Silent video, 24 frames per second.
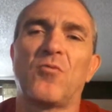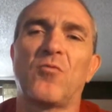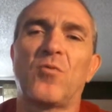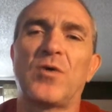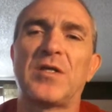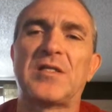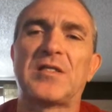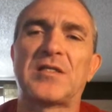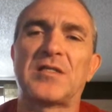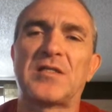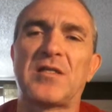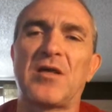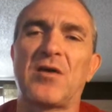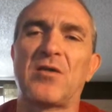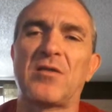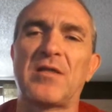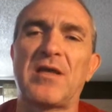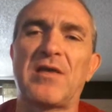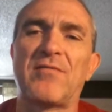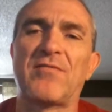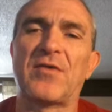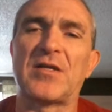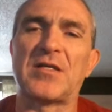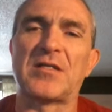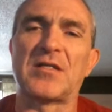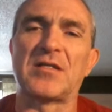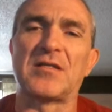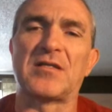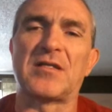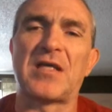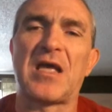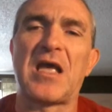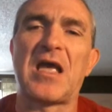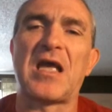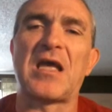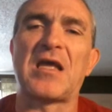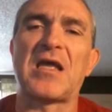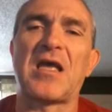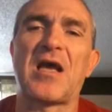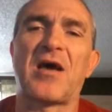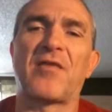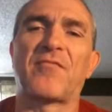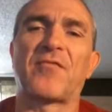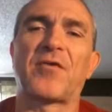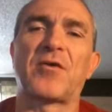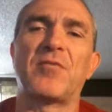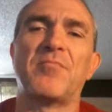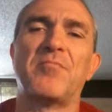We still, even today,
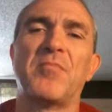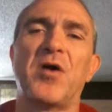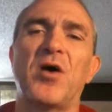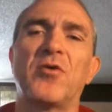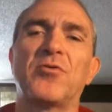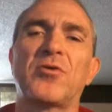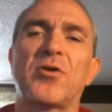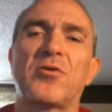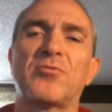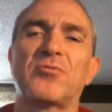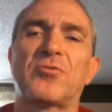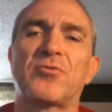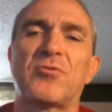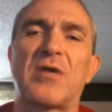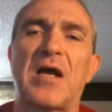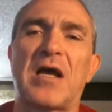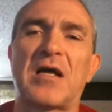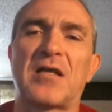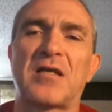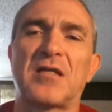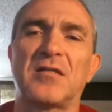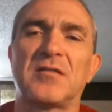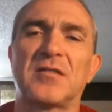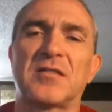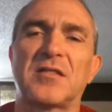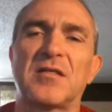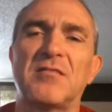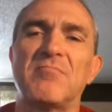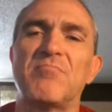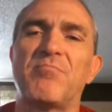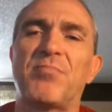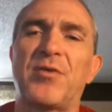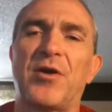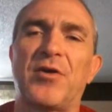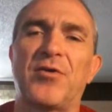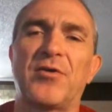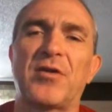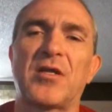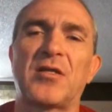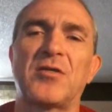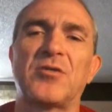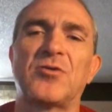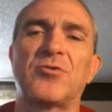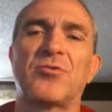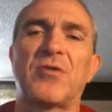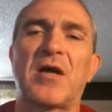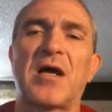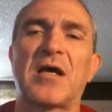have Komodo dragons and
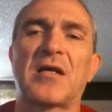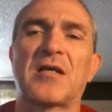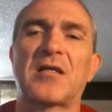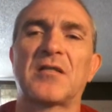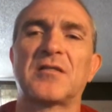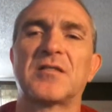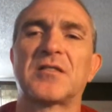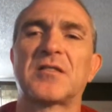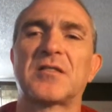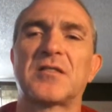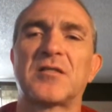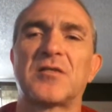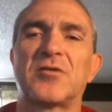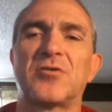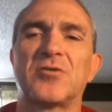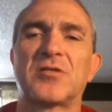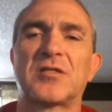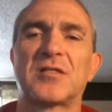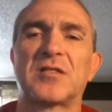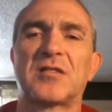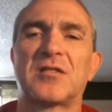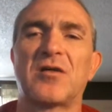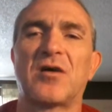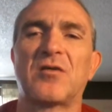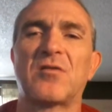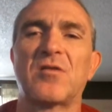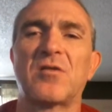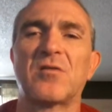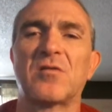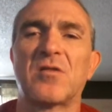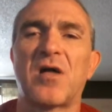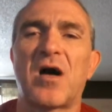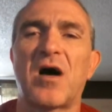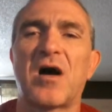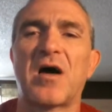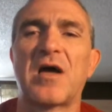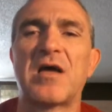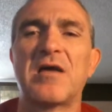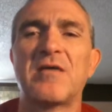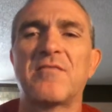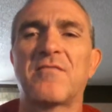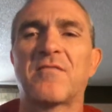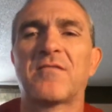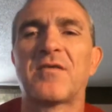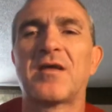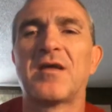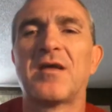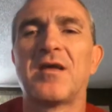bearded dragons that are still
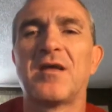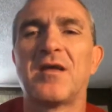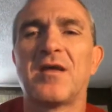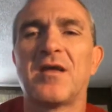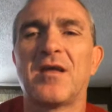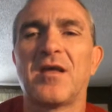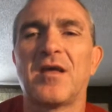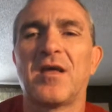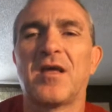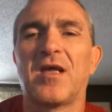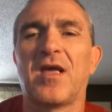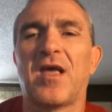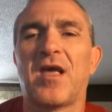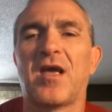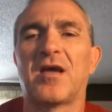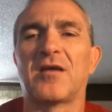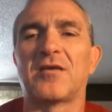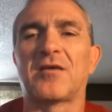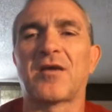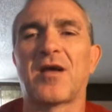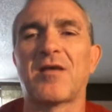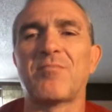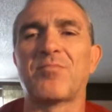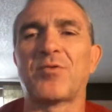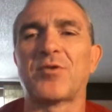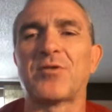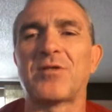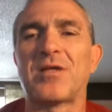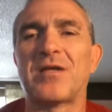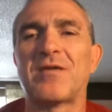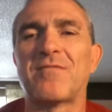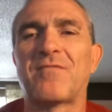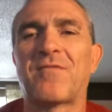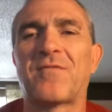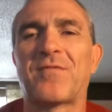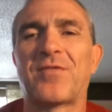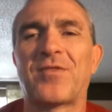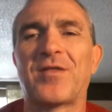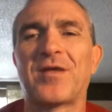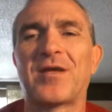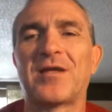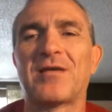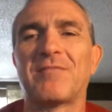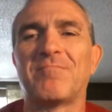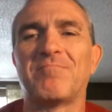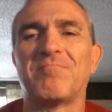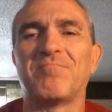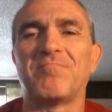alive, and I believe
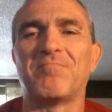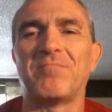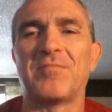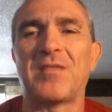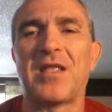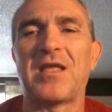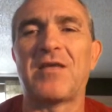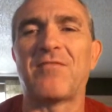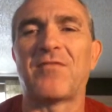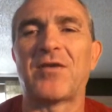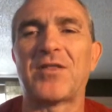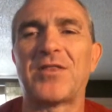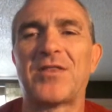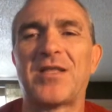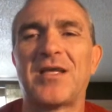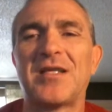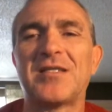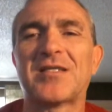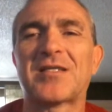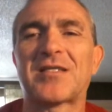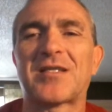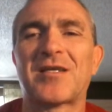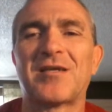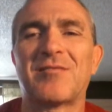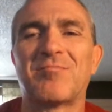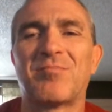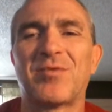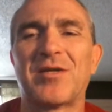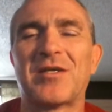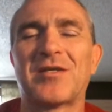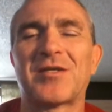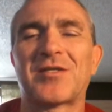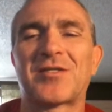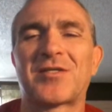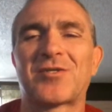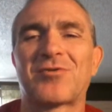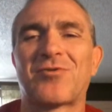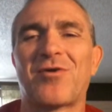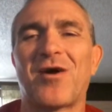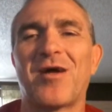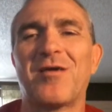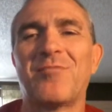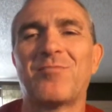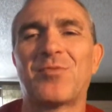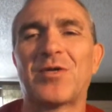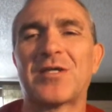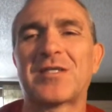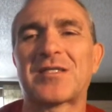that even these could be
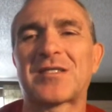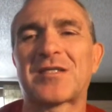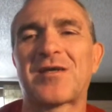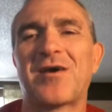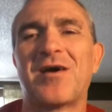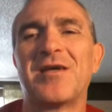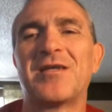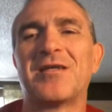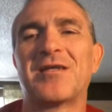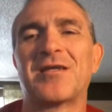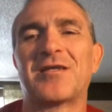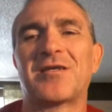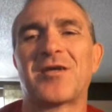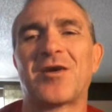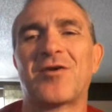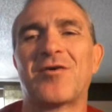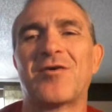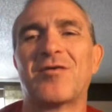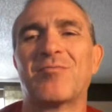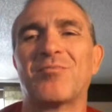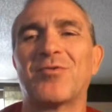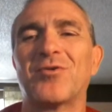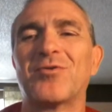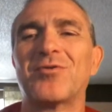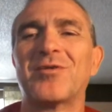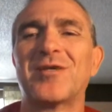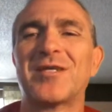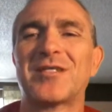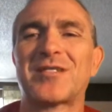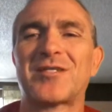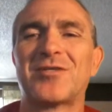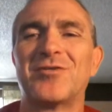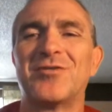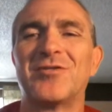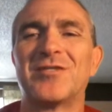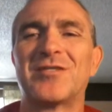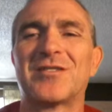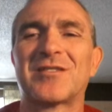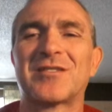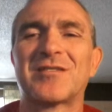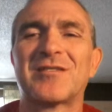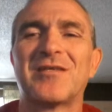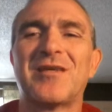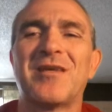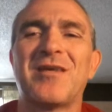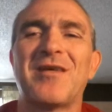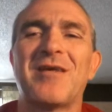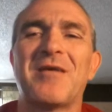described as kind of terrible
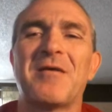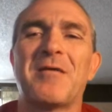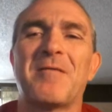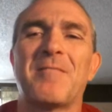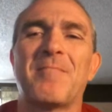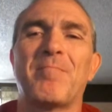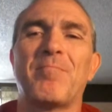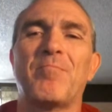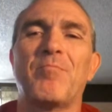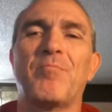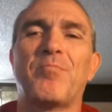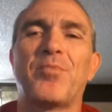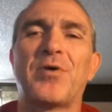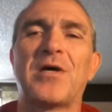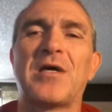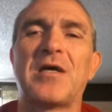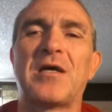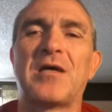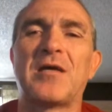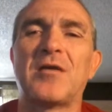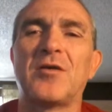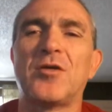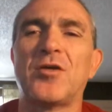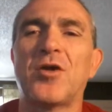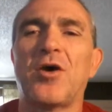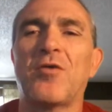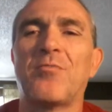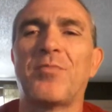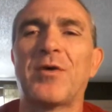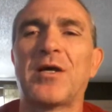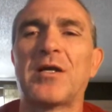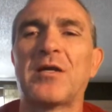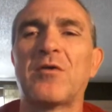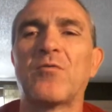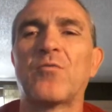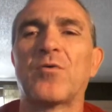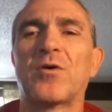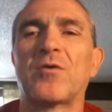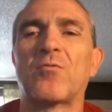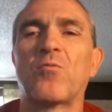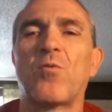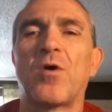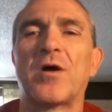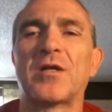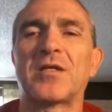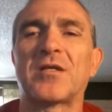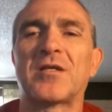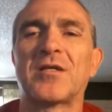lizards. But nobody would
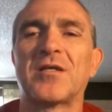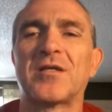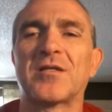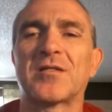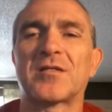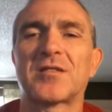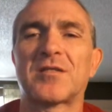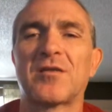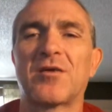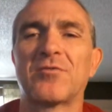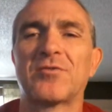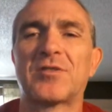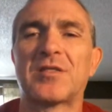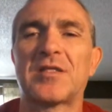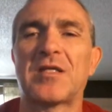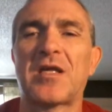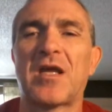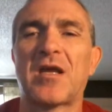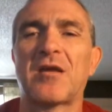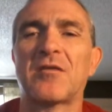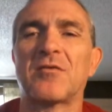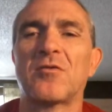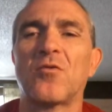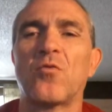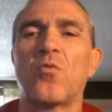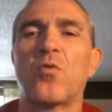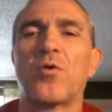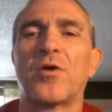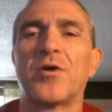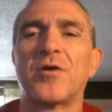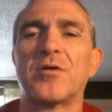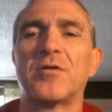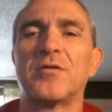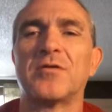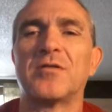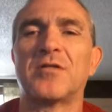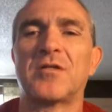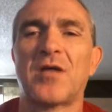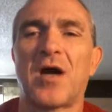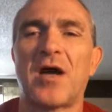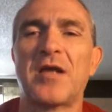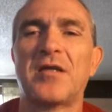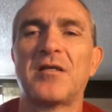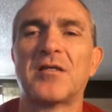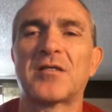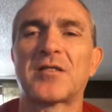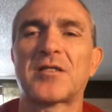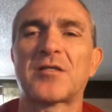want to associate the word
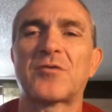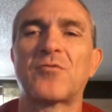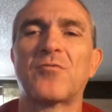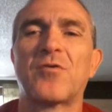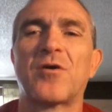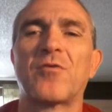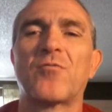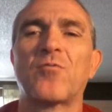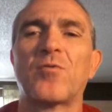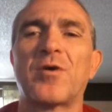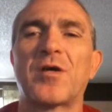dinosaur